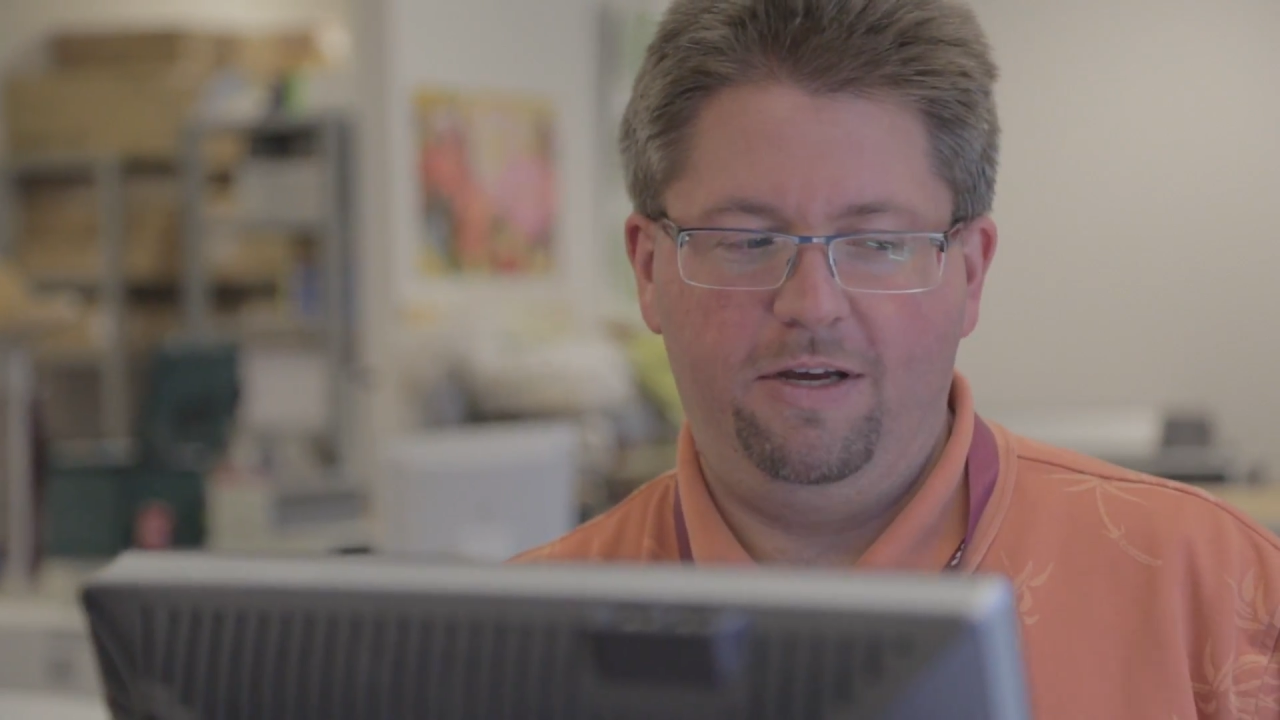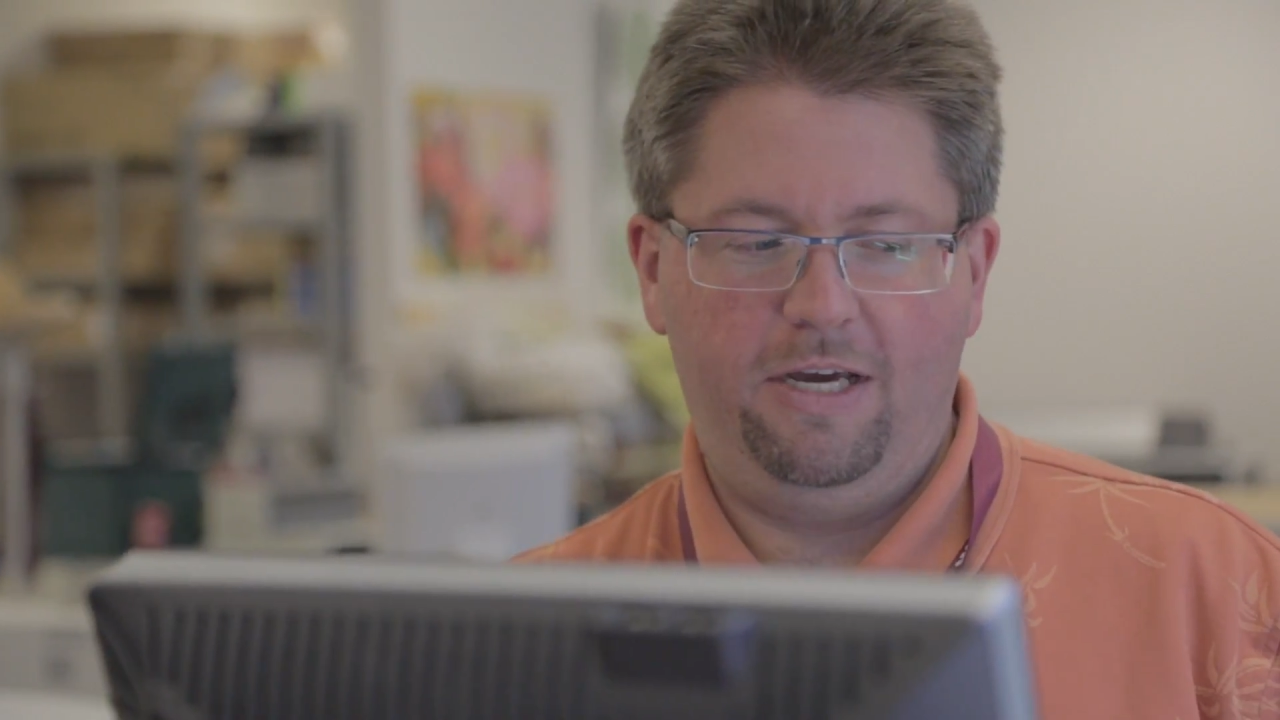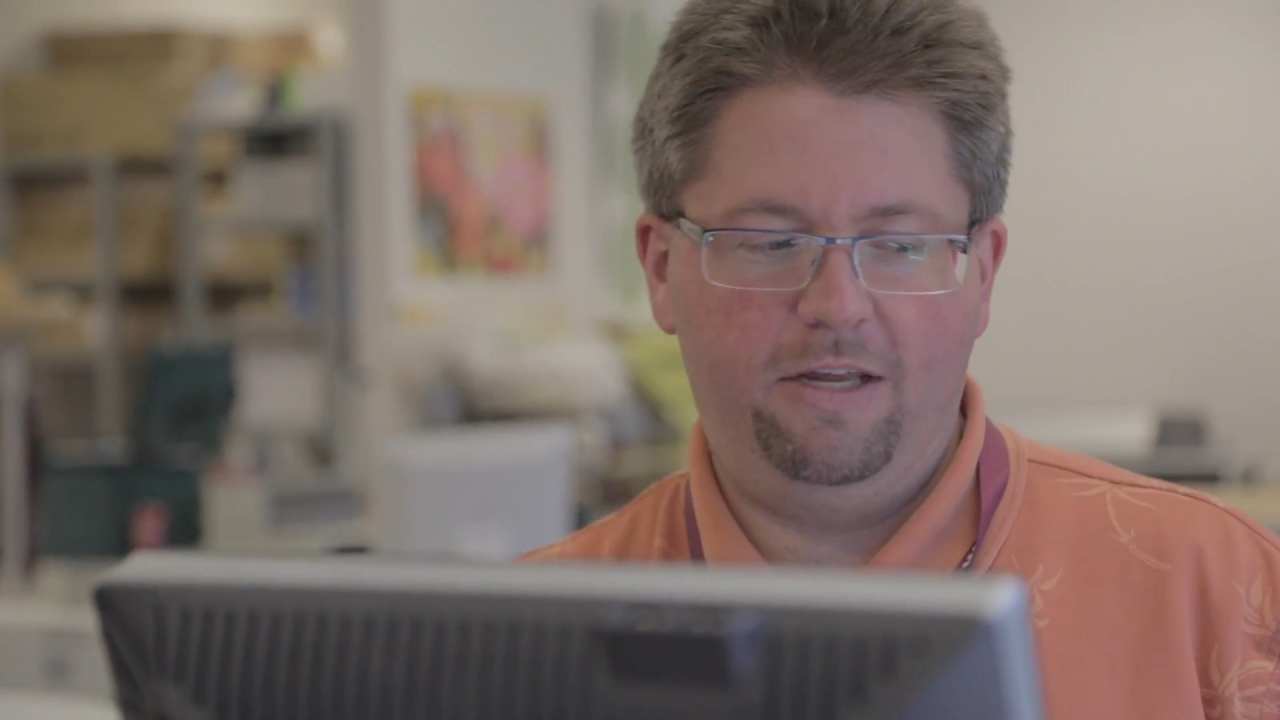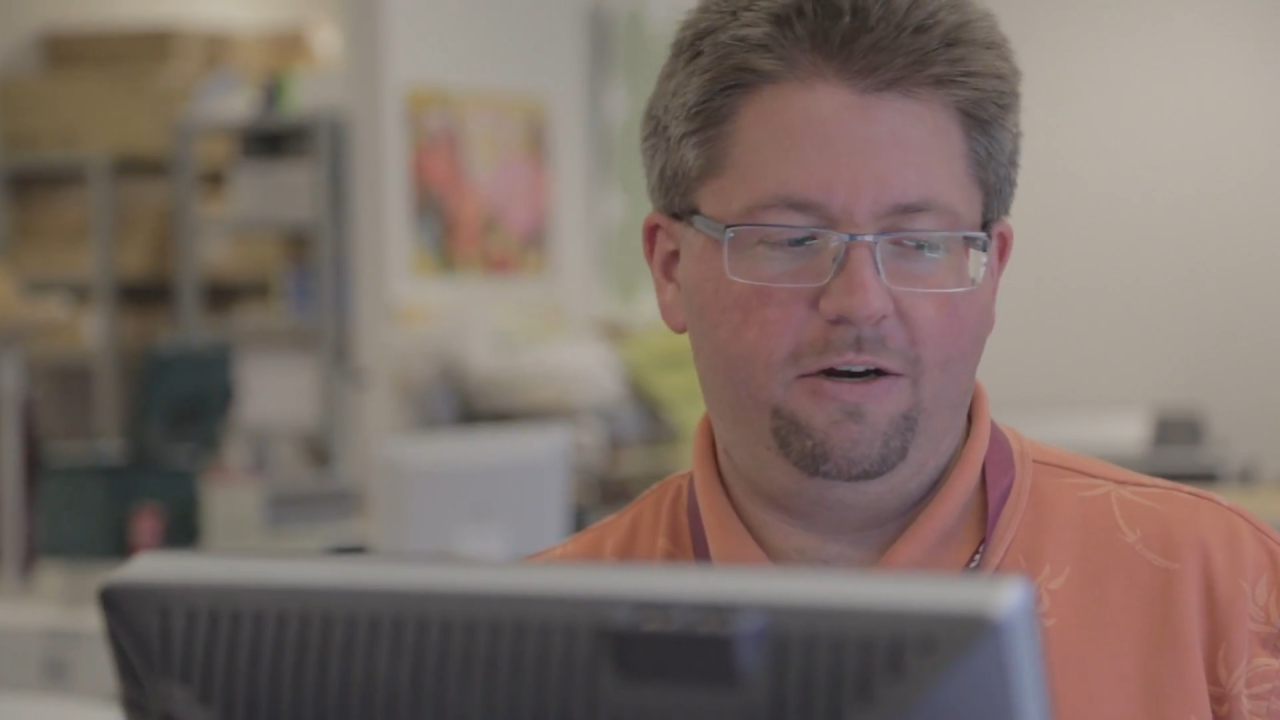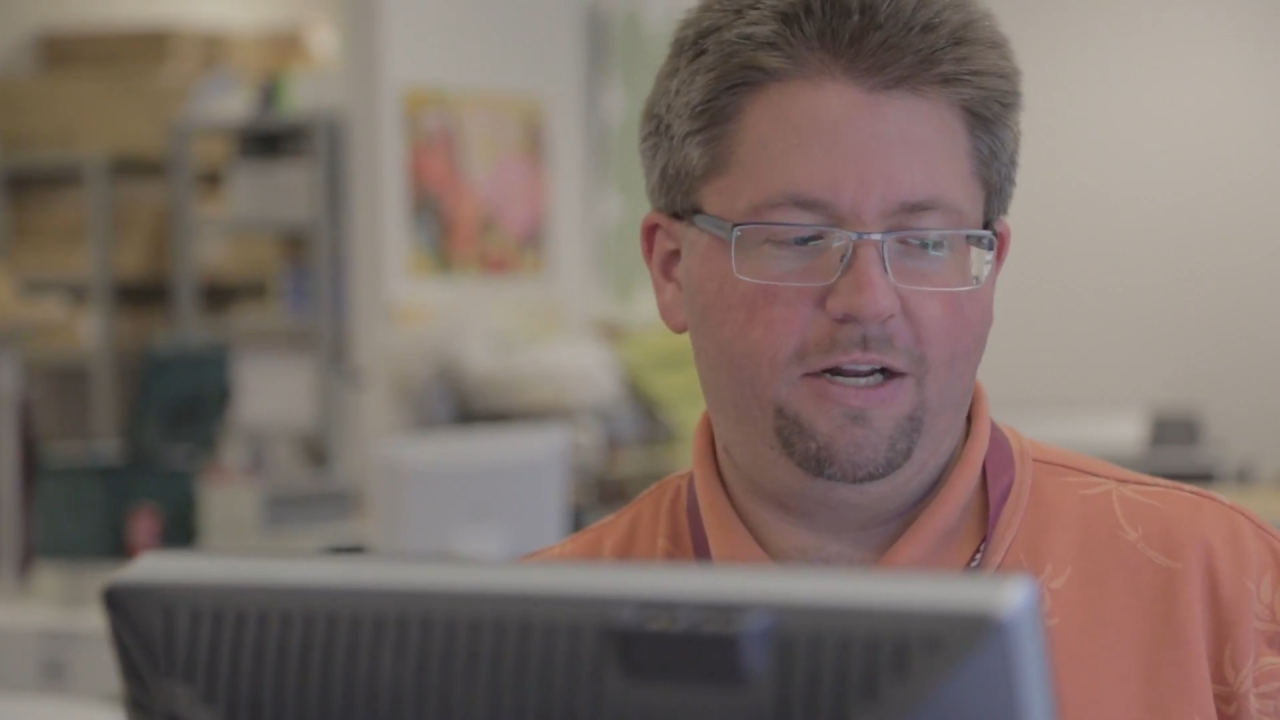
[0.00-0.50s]

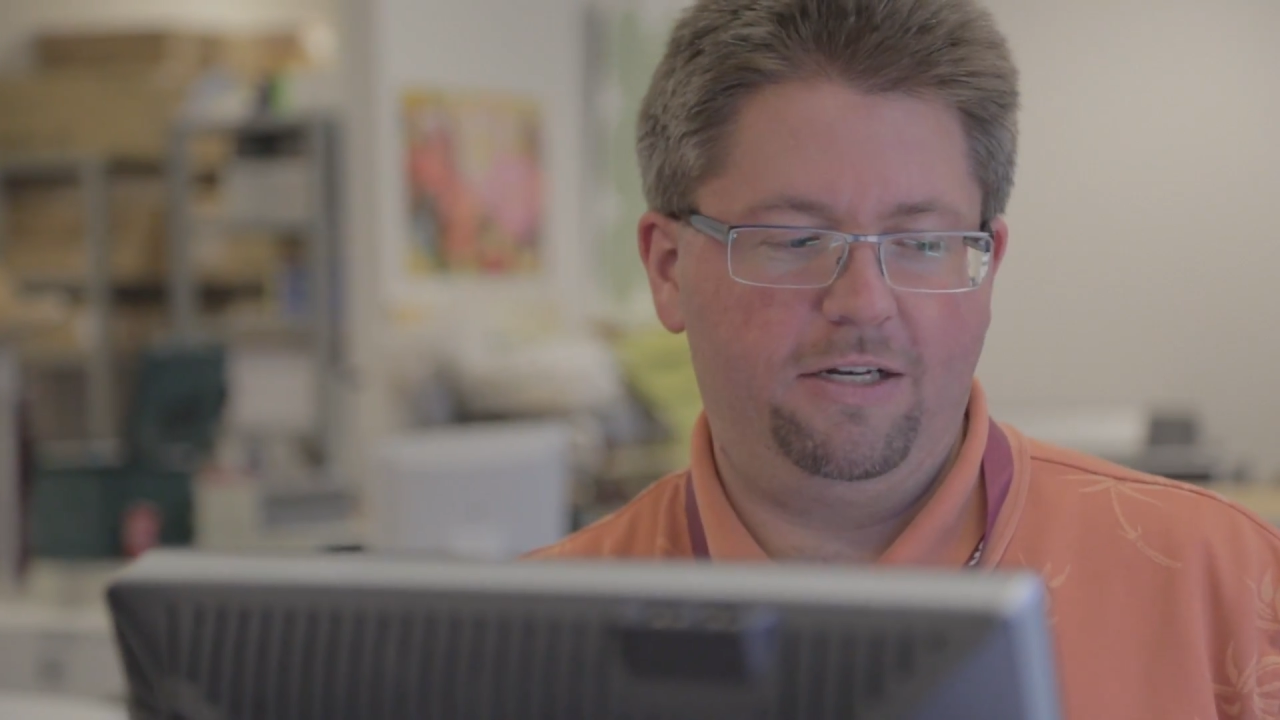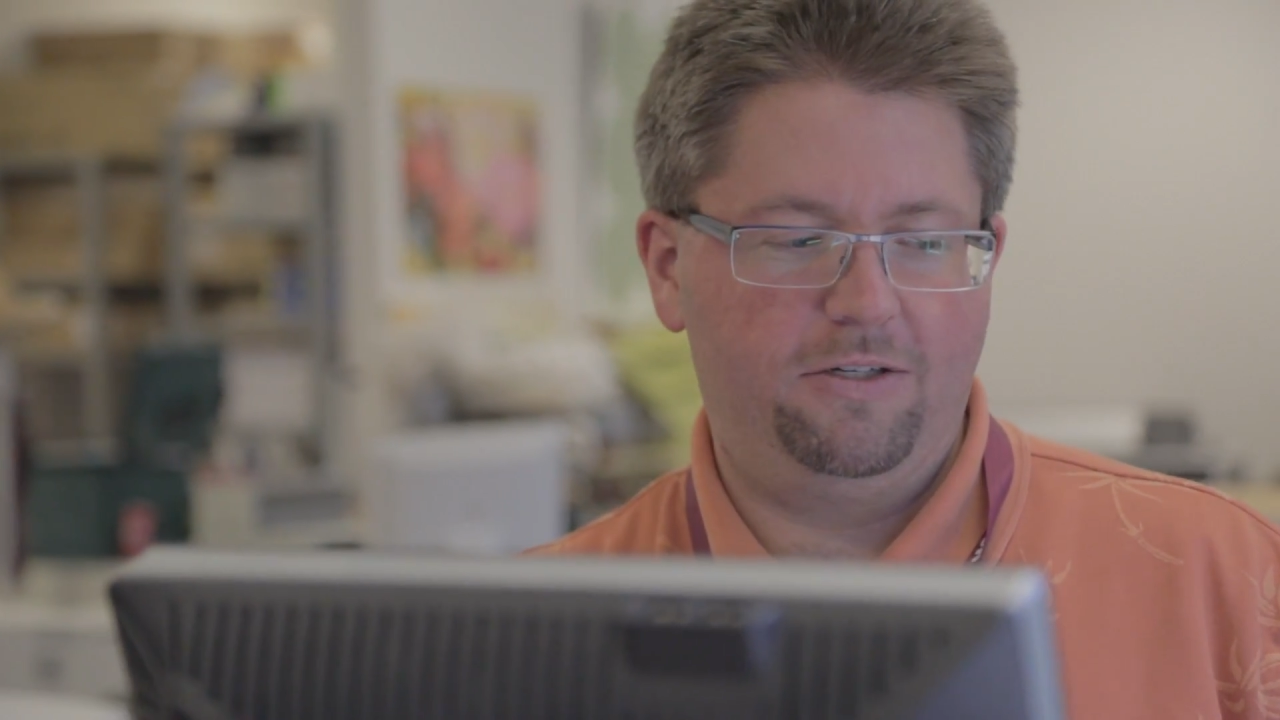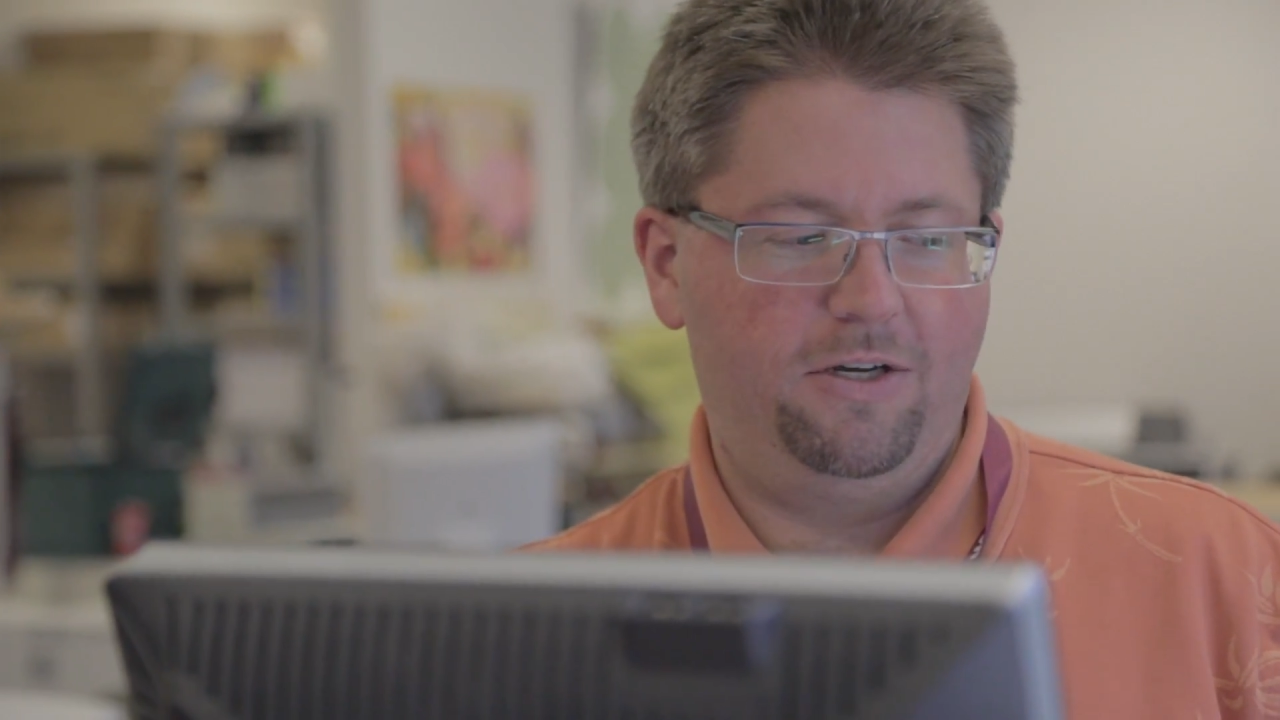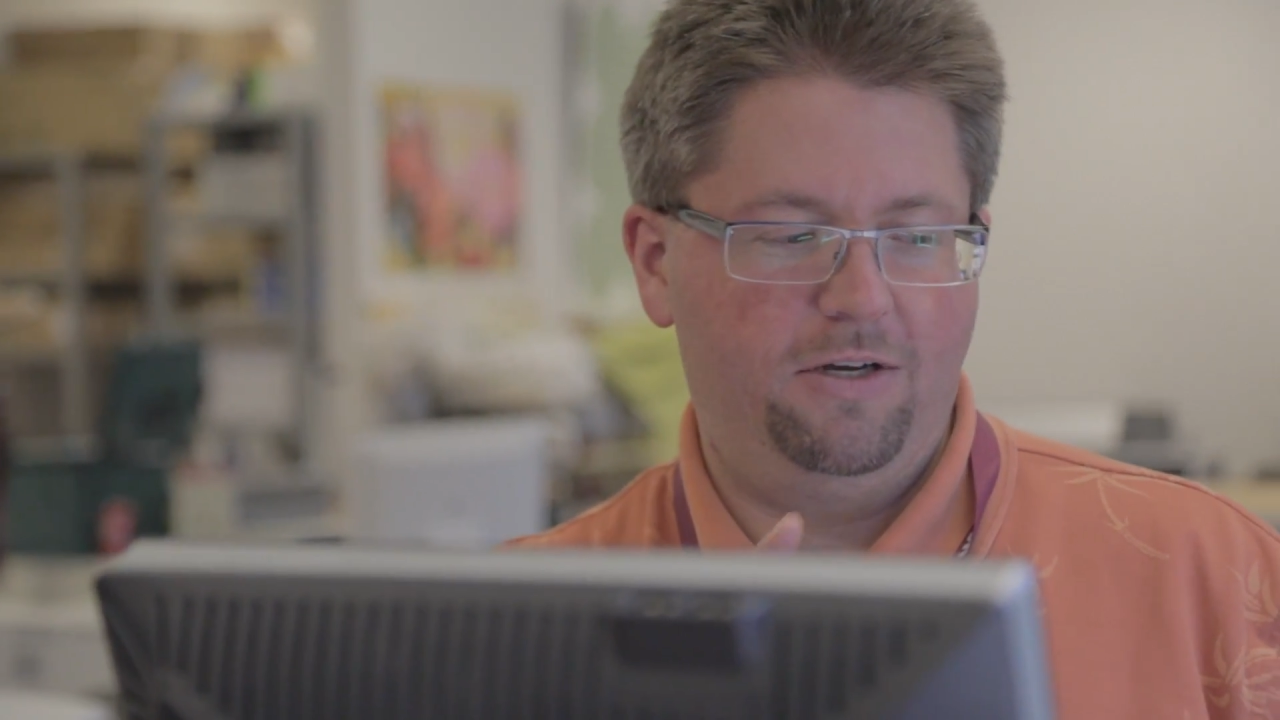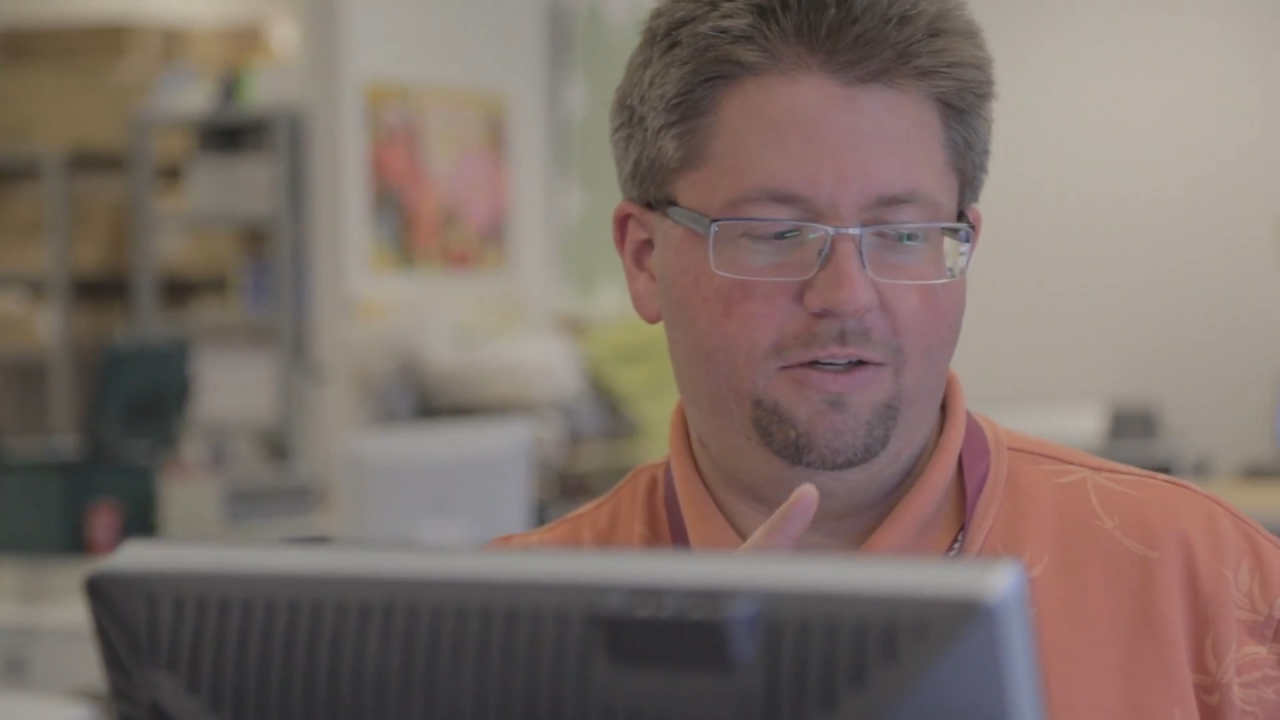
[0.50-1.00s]
internet